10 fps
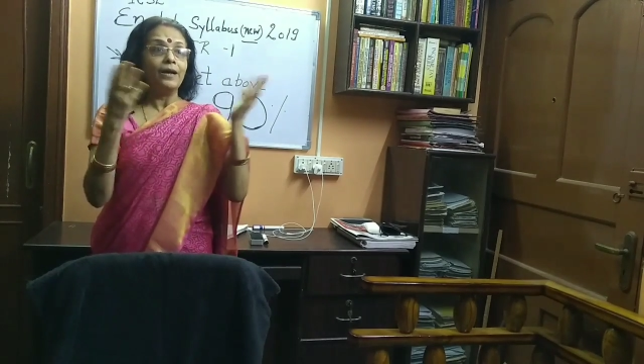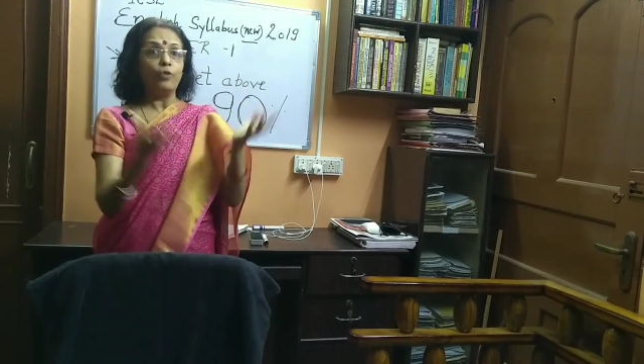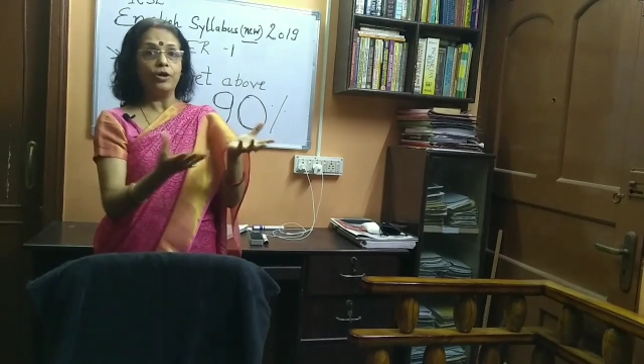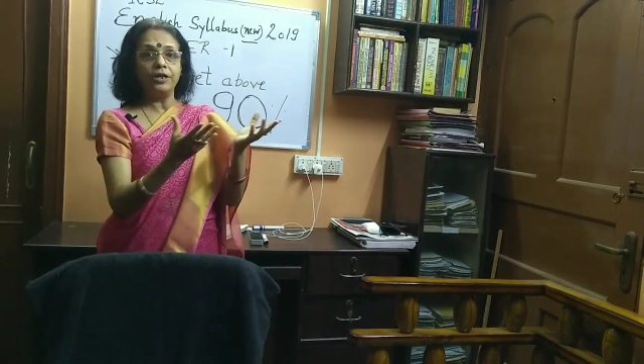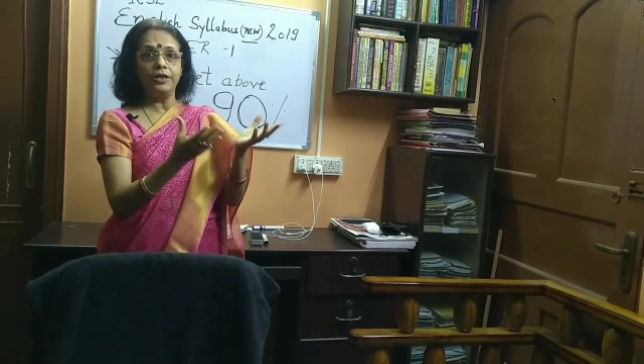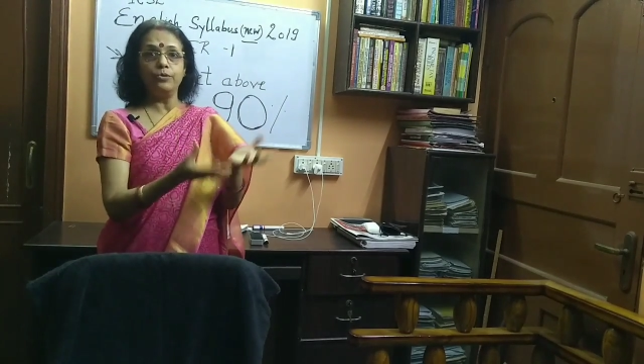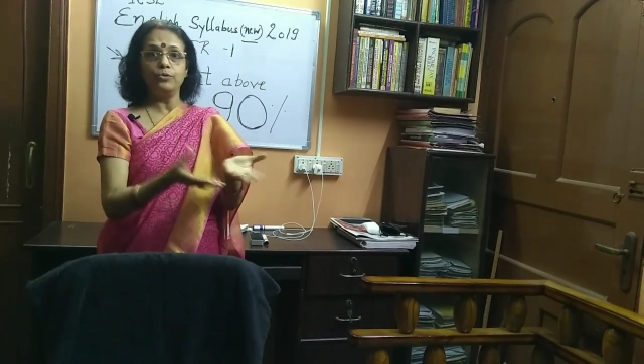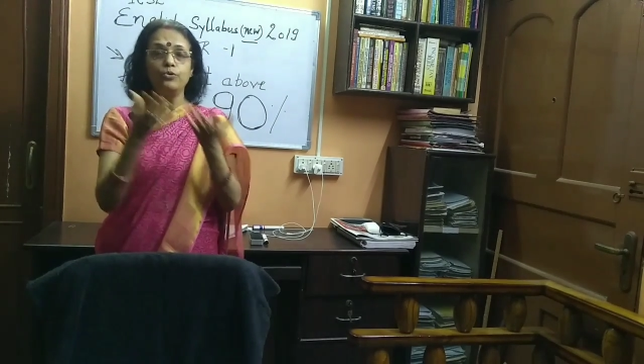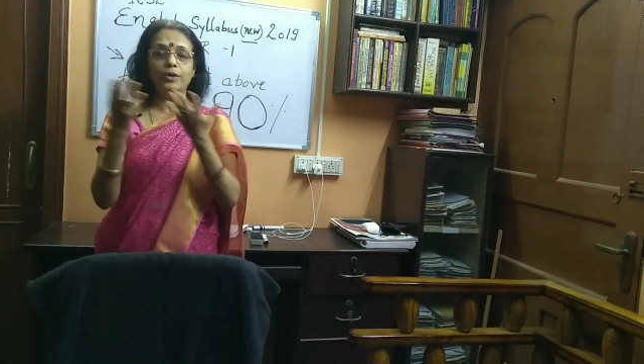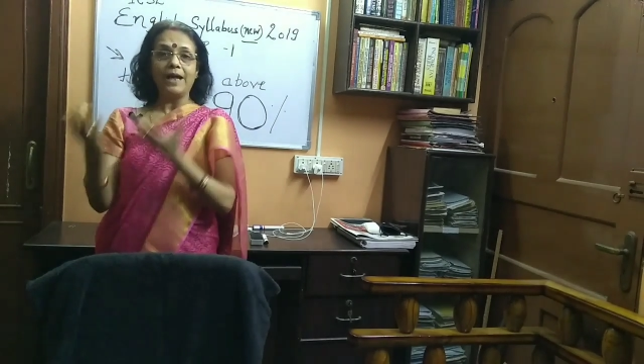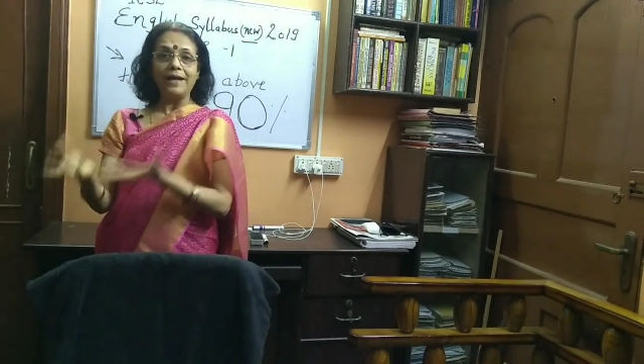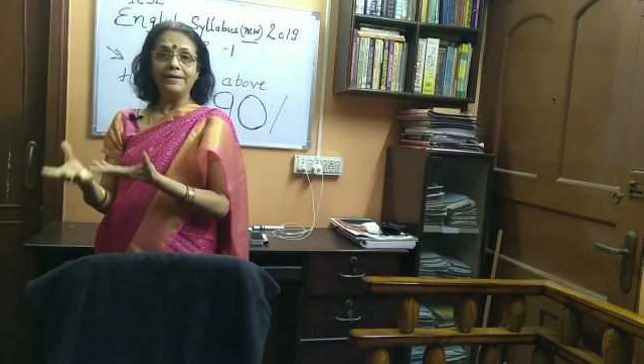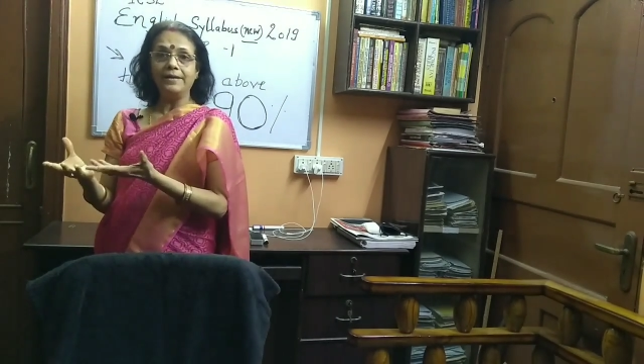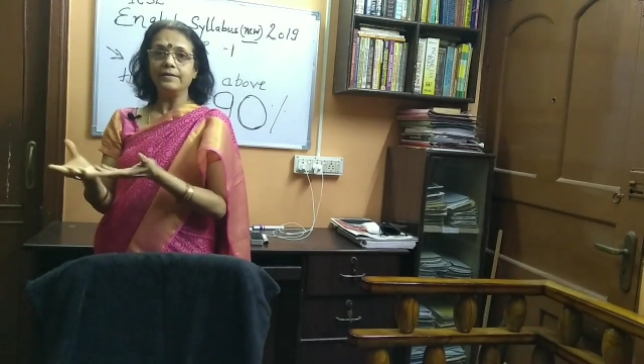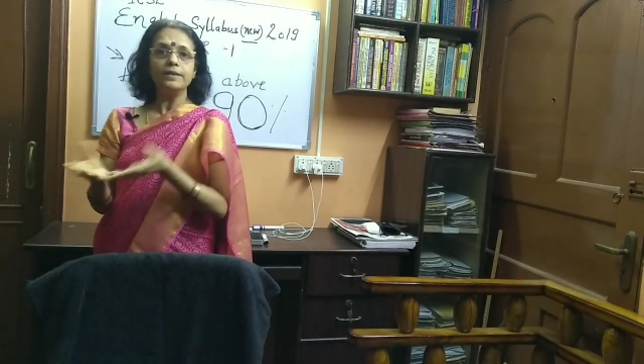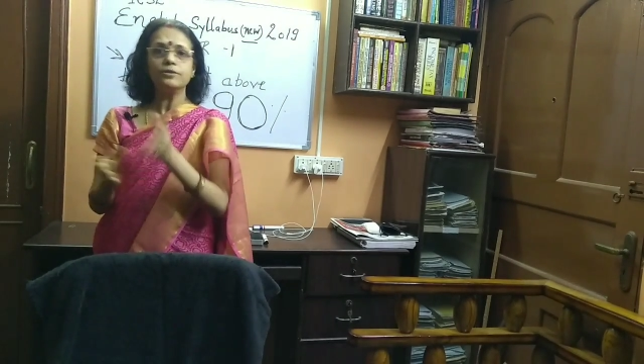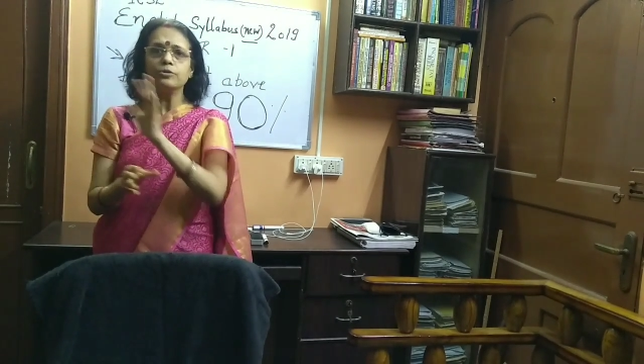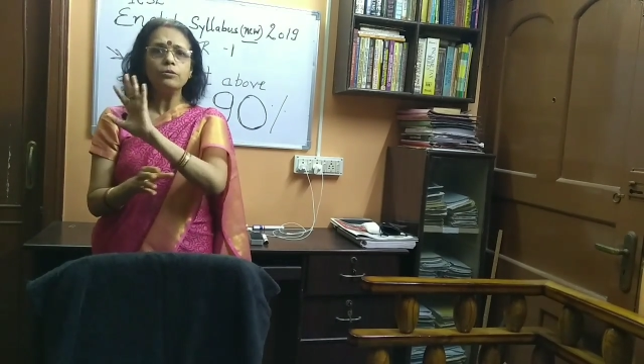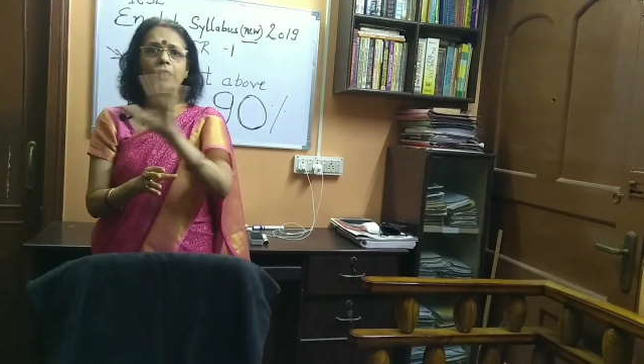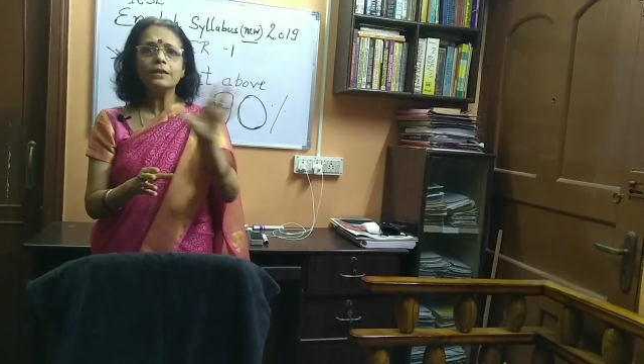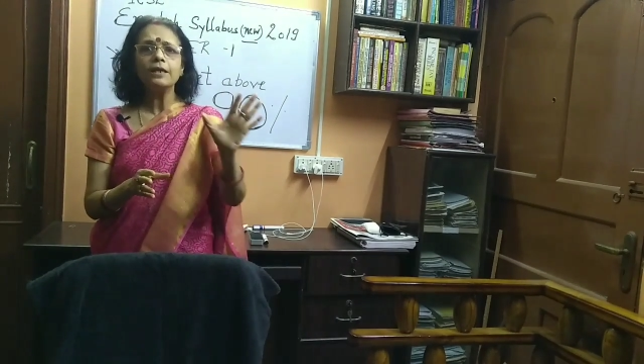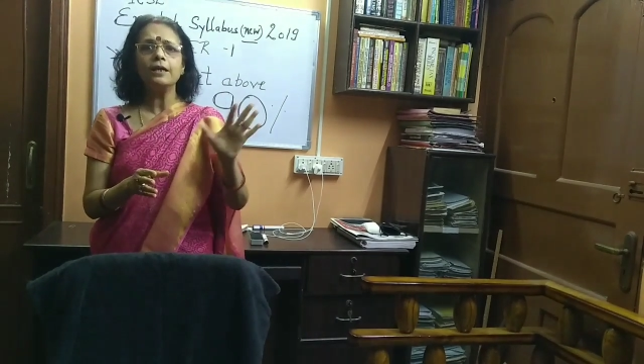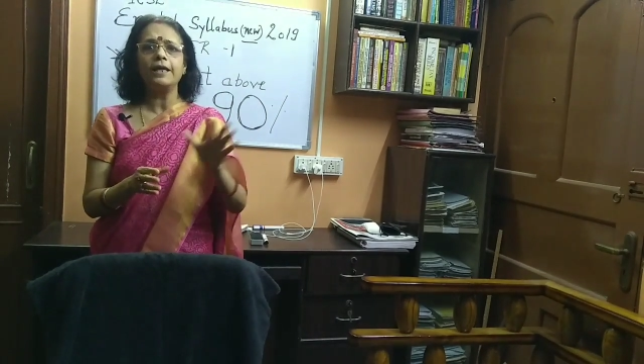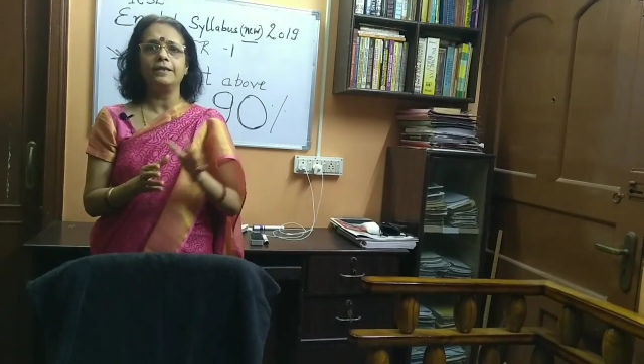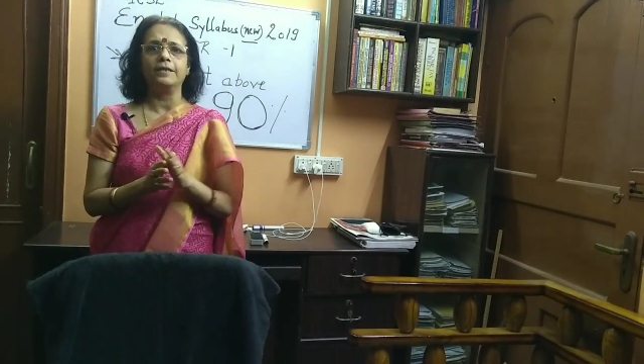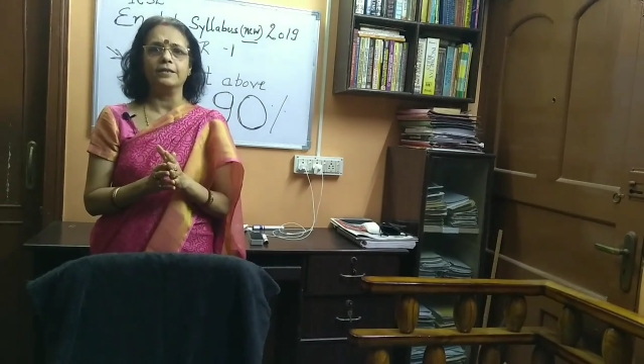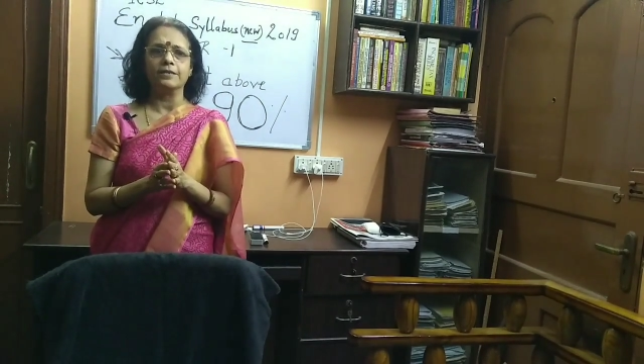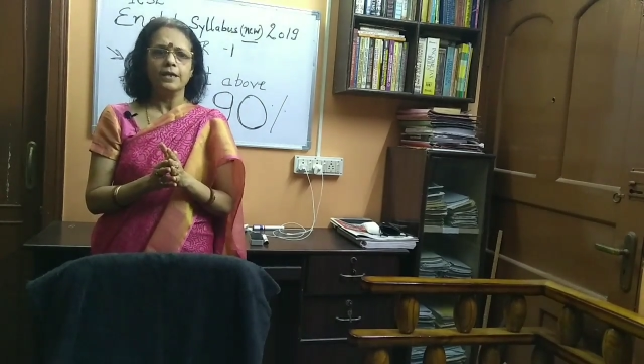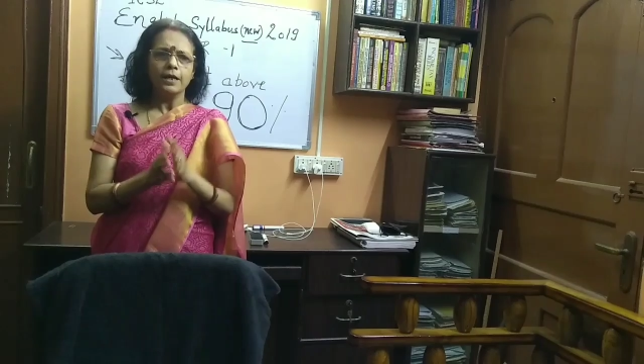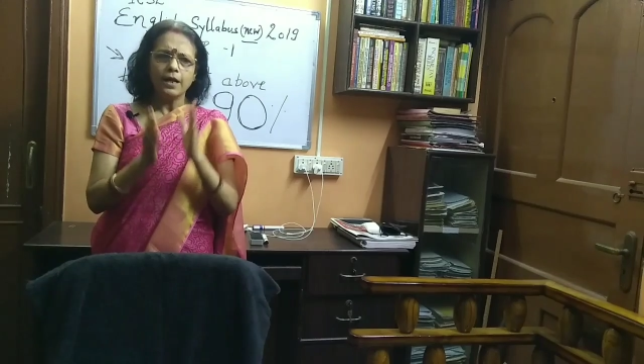What did you do? And I did this. No, nothing like this.